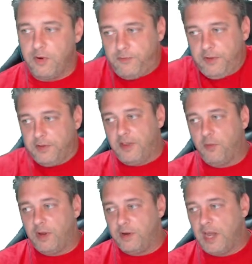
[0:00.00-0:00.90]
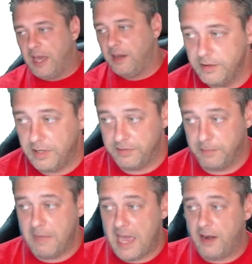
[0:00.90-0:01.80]
feels that way or not doesn't
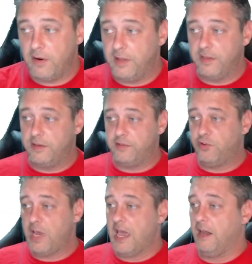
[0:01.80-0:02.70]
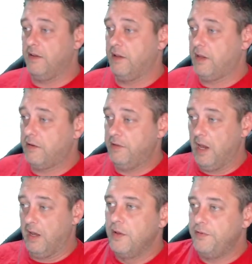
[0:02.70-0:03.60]
matter in this chat. Like,
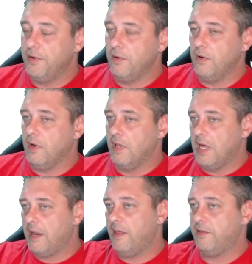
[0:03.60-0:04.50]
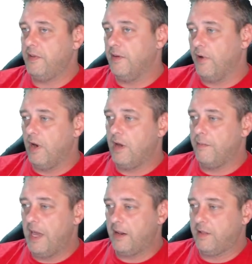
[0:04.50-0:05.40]
done. So a lot of that stuff
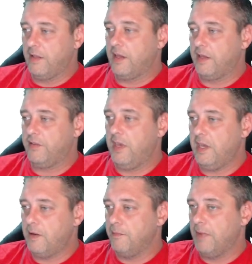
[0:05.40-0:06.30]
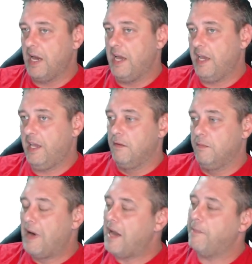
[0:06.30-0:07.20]
automatically gets hit by
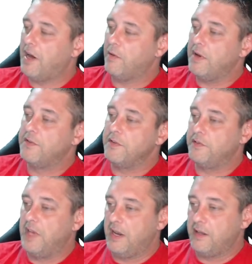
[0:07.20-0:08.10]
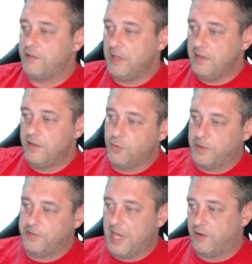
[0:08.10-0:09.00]
my moderation settings in the
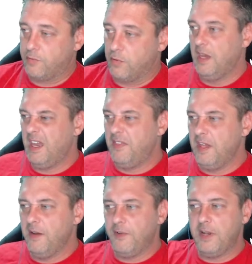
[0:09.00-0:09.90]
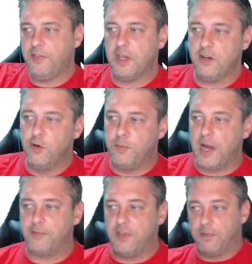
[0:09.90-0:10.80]
Twitch dashboard. And then if anything new
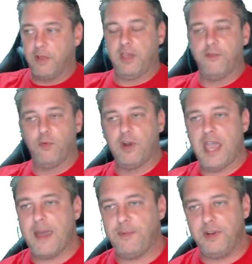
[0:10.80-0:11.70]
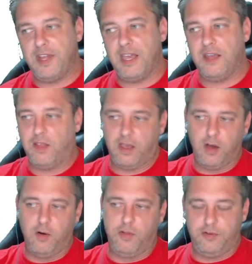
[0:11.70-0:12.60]
pops up, like if it were to happen today and like,
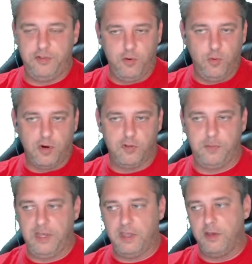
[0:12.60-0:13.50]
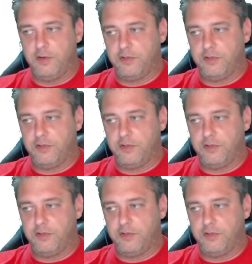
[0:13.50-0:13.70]
oh, there's new words being used or